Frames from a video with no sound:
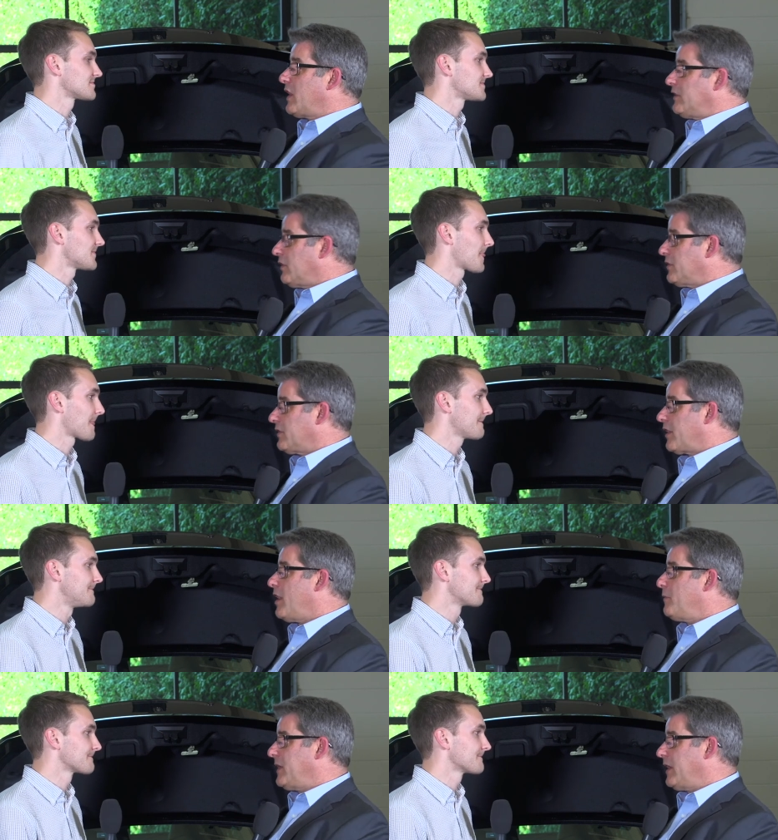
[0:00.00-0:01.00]
Speaker 1: guys are as a
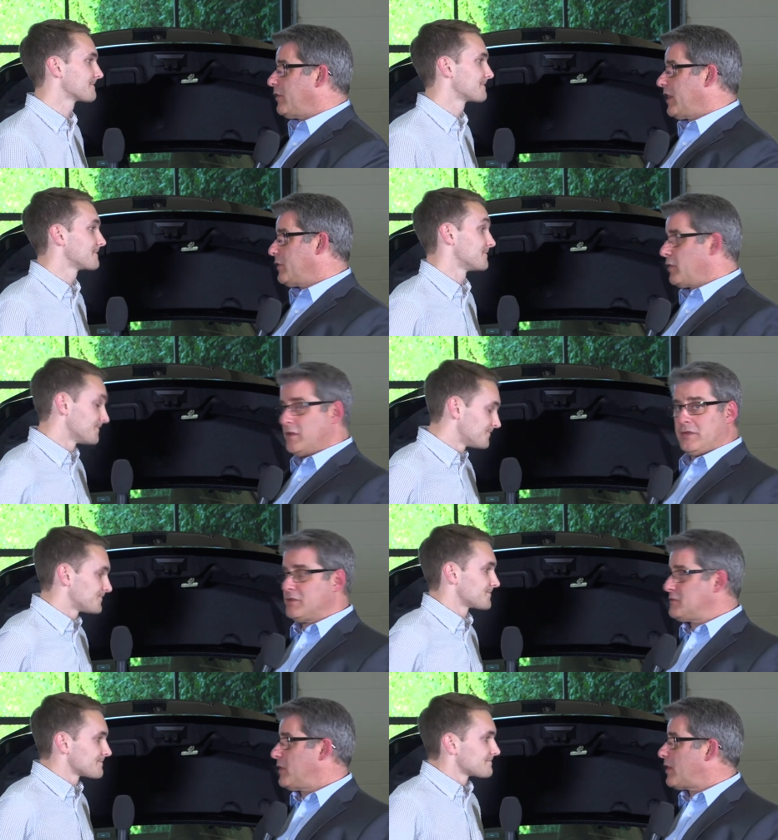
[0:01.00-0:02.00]
company, right? You're a
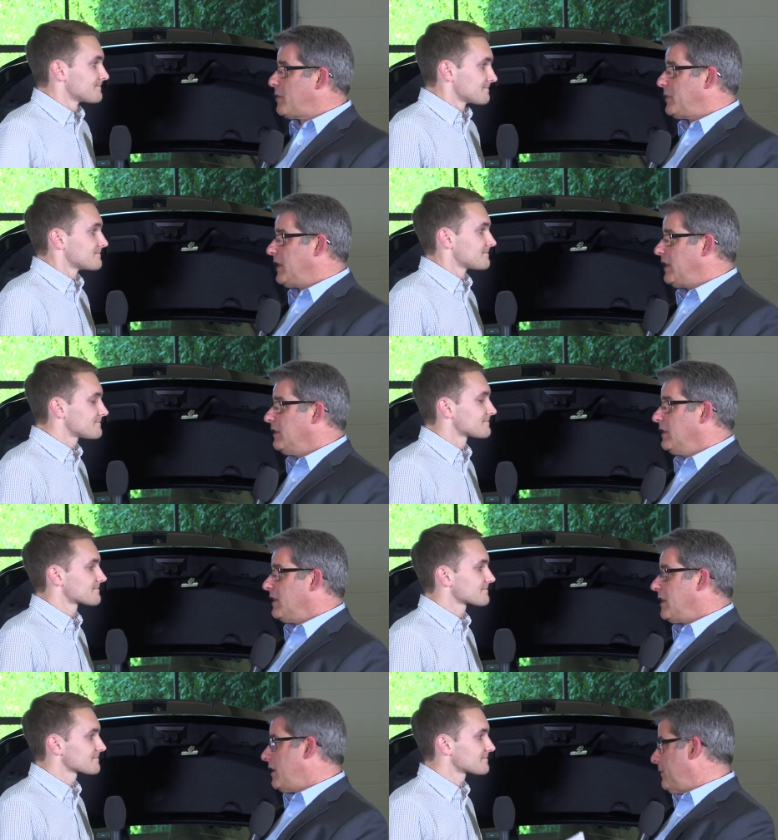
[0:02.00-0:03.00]
relatively small company,
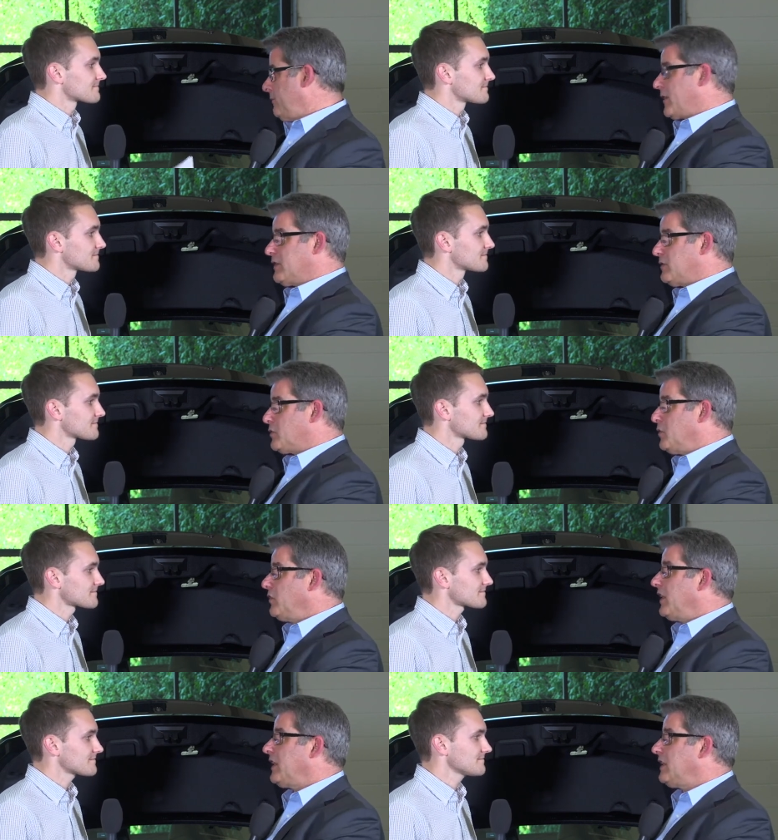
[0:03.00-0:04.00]
um, got this
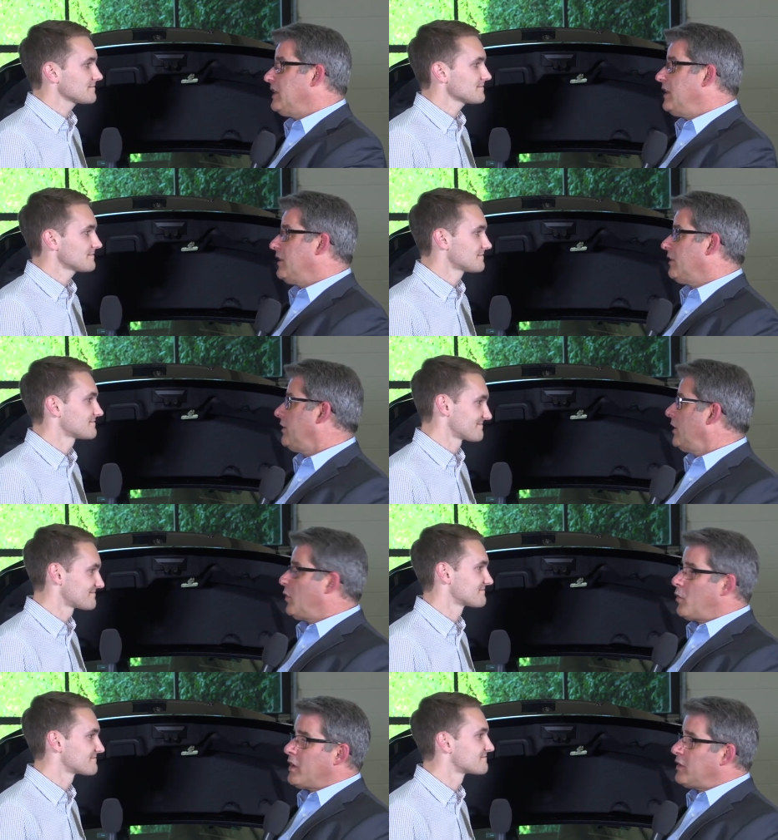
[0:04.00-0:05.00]
cool link in here.
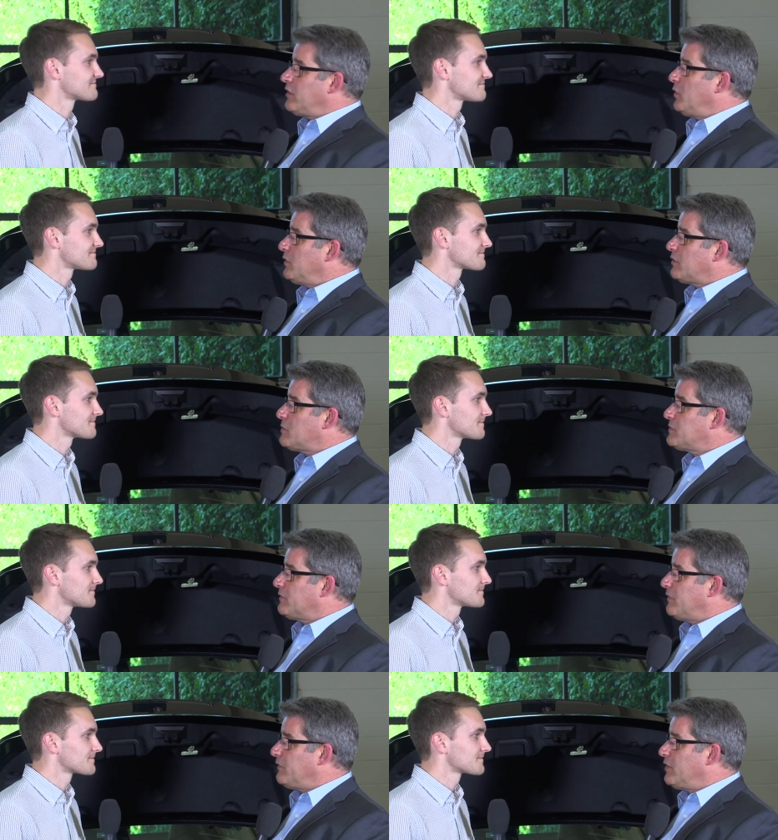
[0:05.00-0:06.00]
Where are you in terms
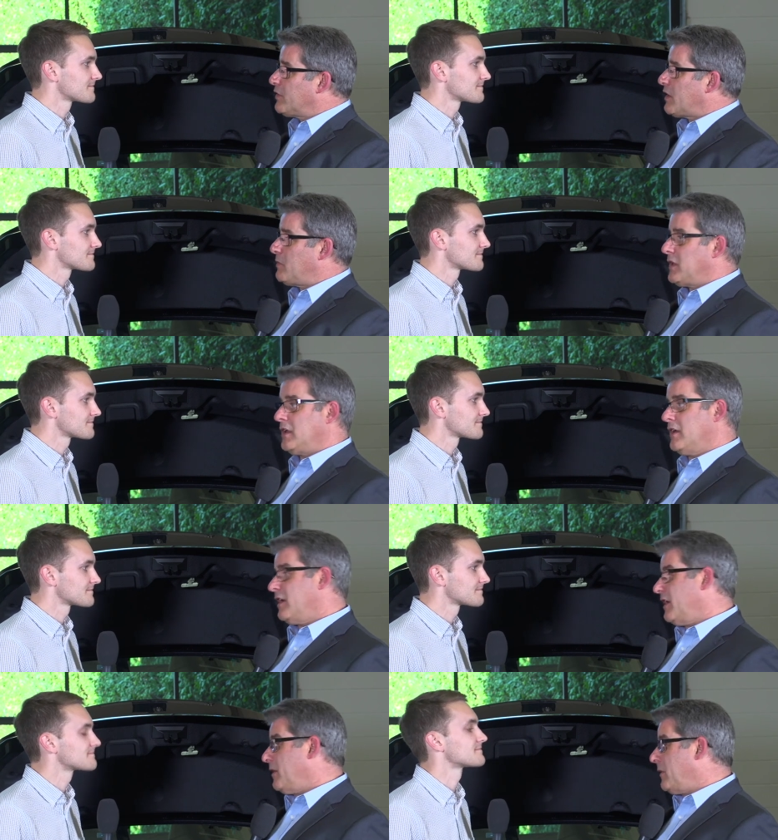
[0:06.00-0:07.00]
of, of your company?
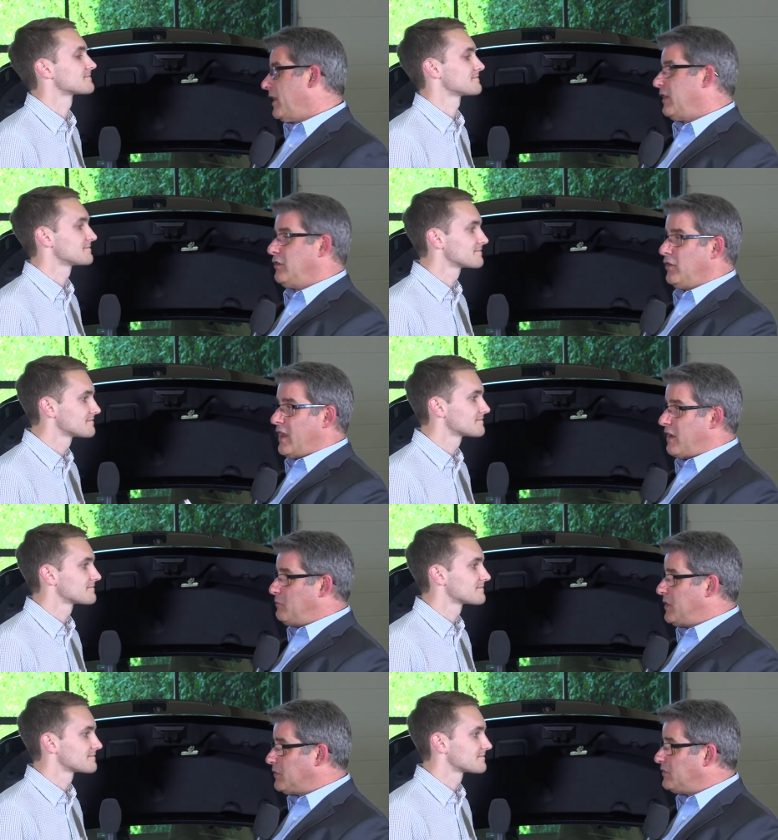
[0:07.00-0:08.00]
Um, do you
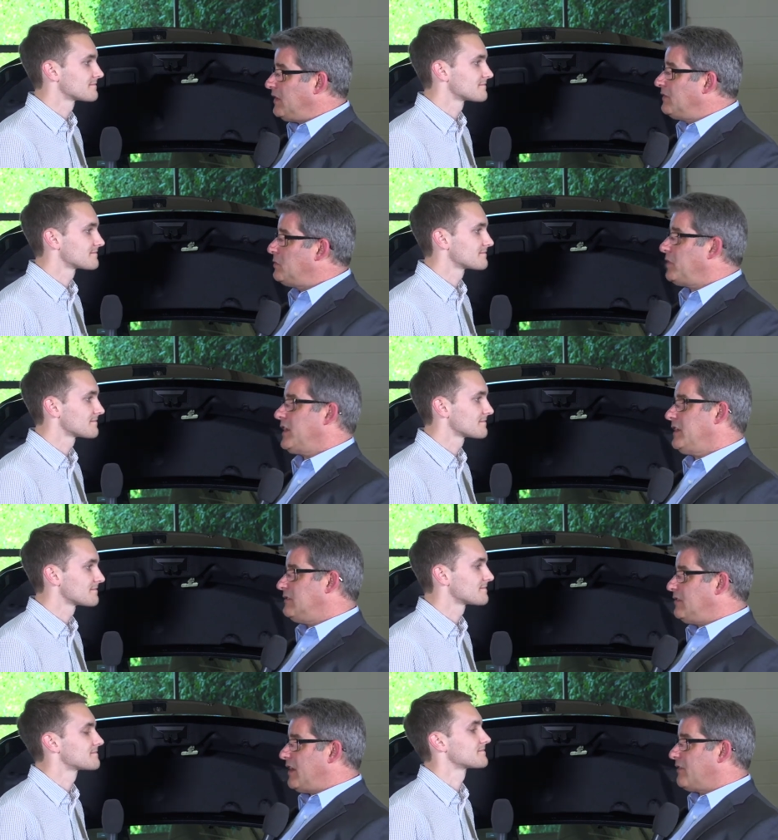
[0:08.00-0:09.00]
have P O Cs in
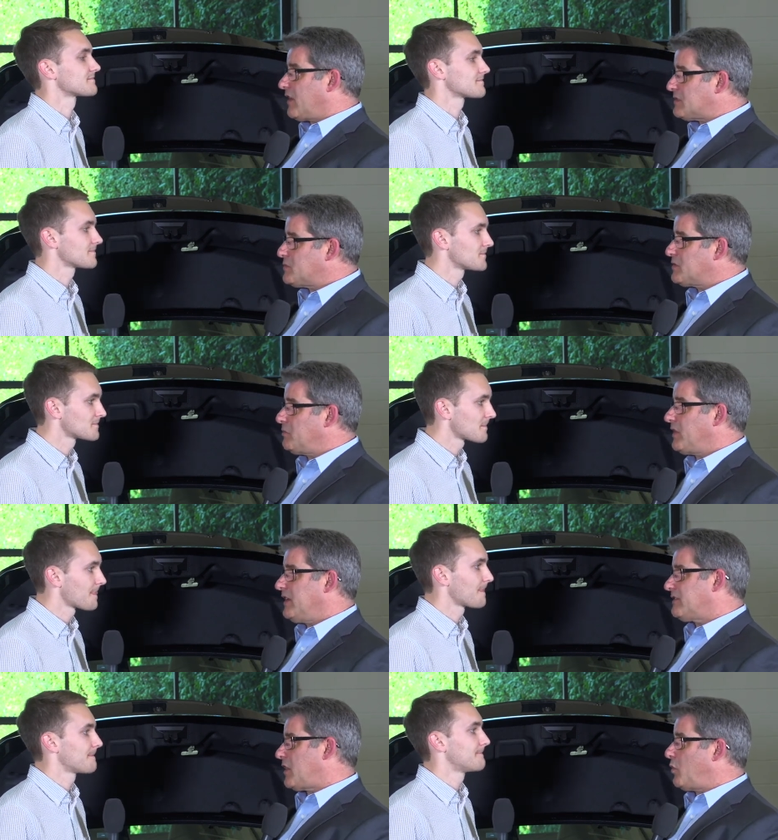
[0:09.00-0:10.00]
place? Do you have customers in
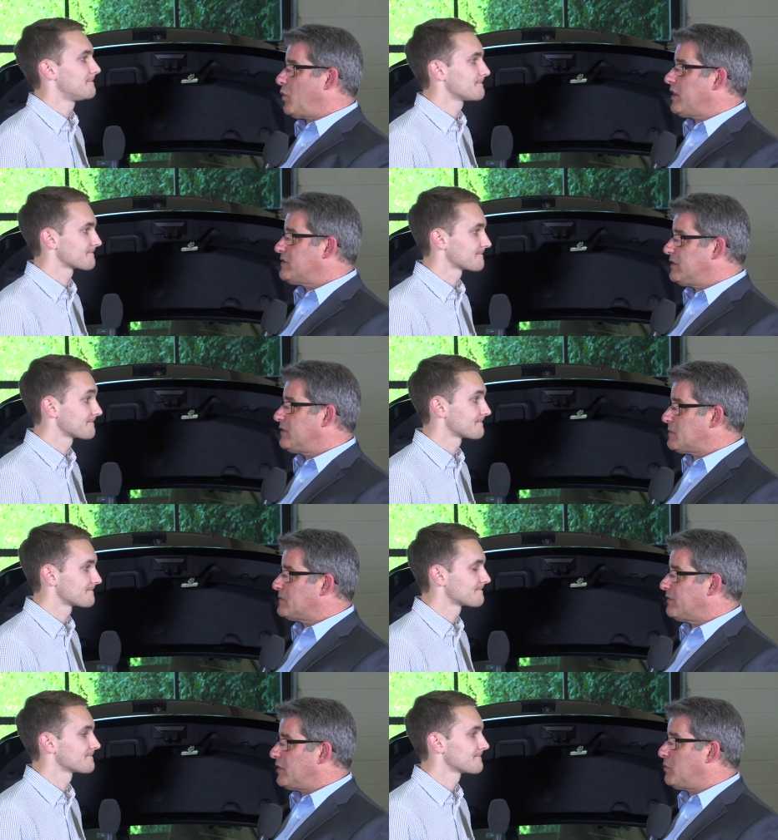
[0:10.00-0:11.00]
place? Kind of where is it in
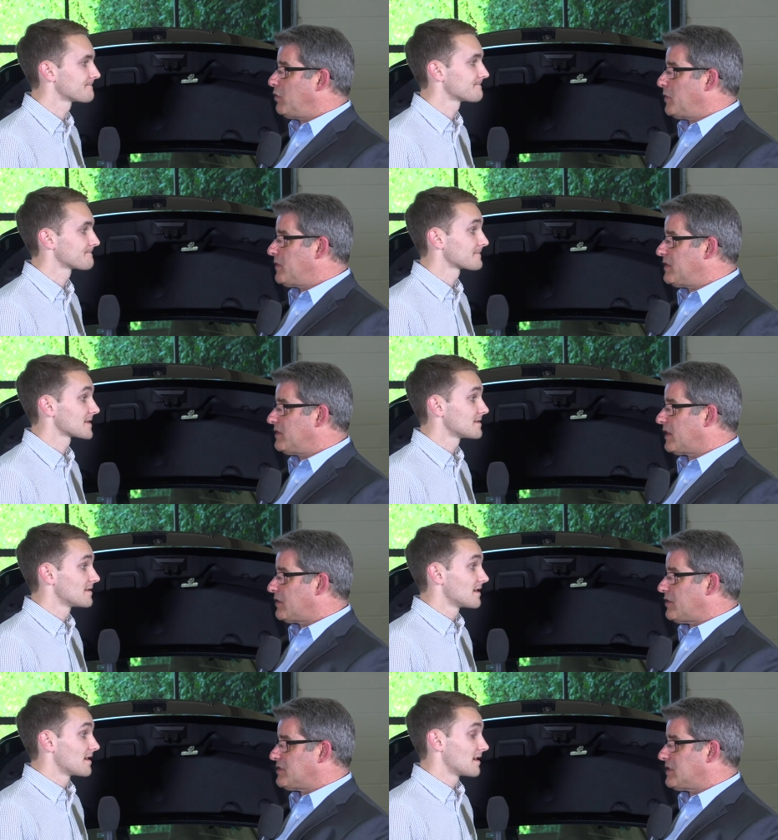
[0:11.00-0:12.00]
terms of the deployment of the
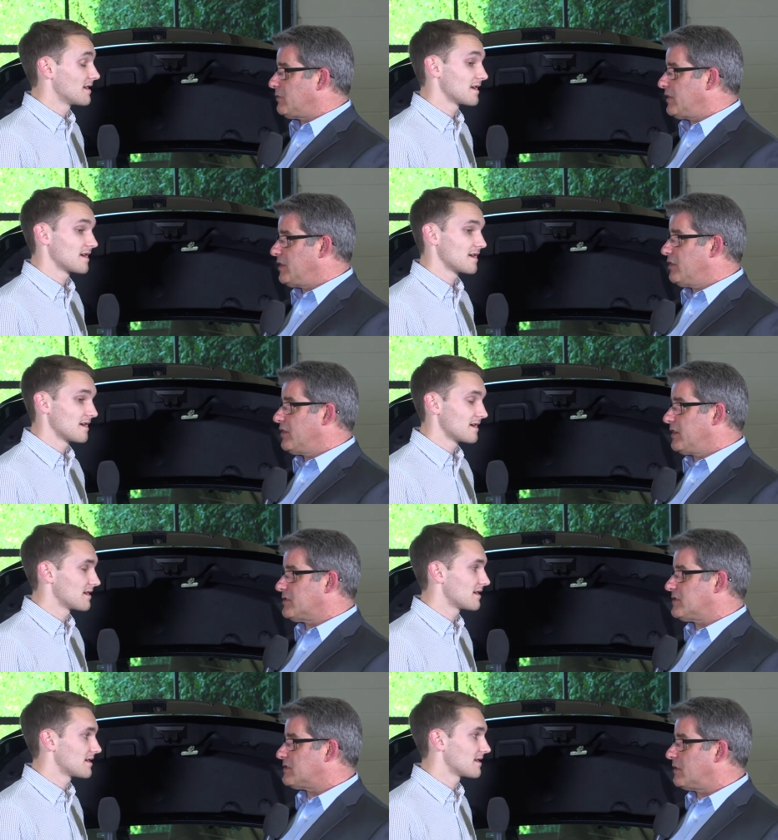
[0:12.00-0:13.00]
technology within your
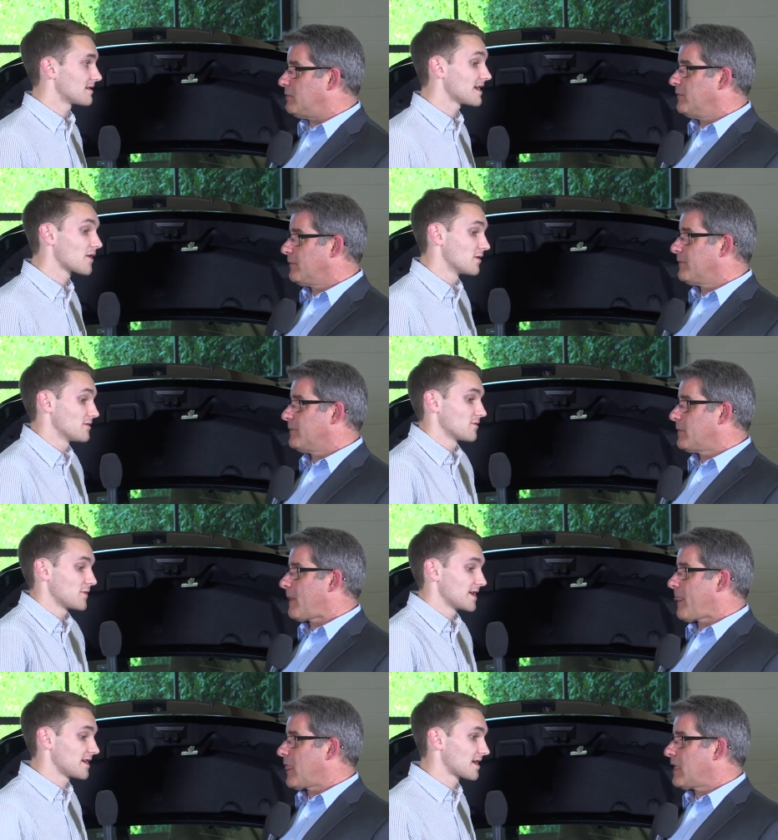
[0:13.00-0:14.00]
ecosystem?
Speaker 2: Yeah, well,
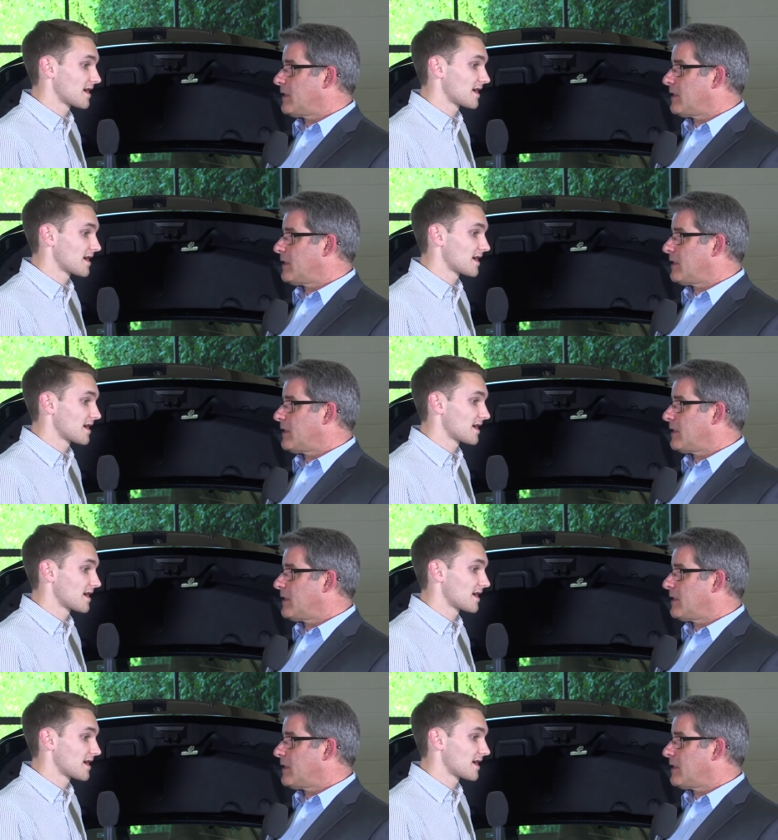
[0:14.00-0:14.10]
we,